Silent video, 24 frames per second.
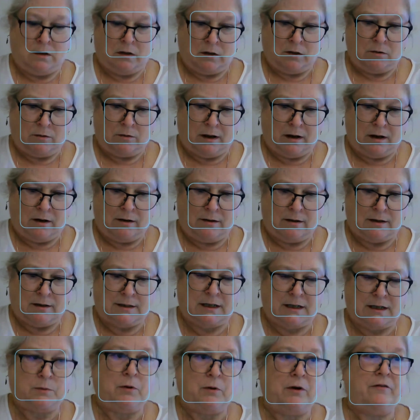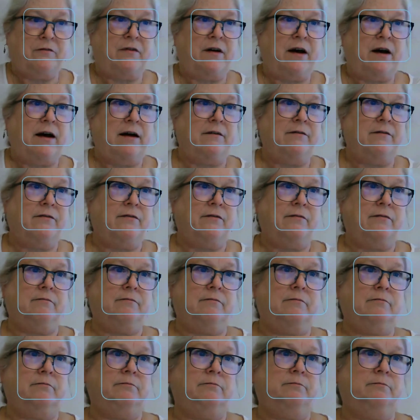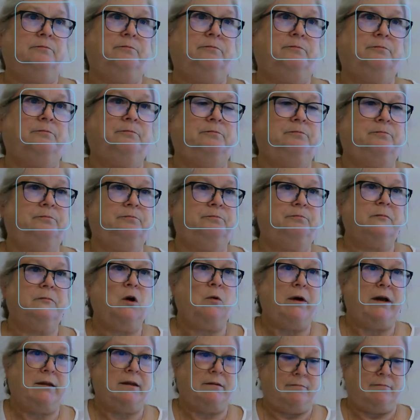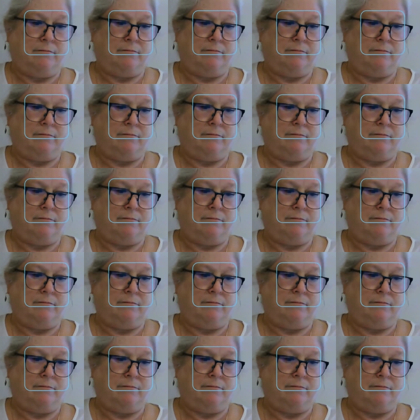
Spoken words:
Greater than 6.5. No, wait.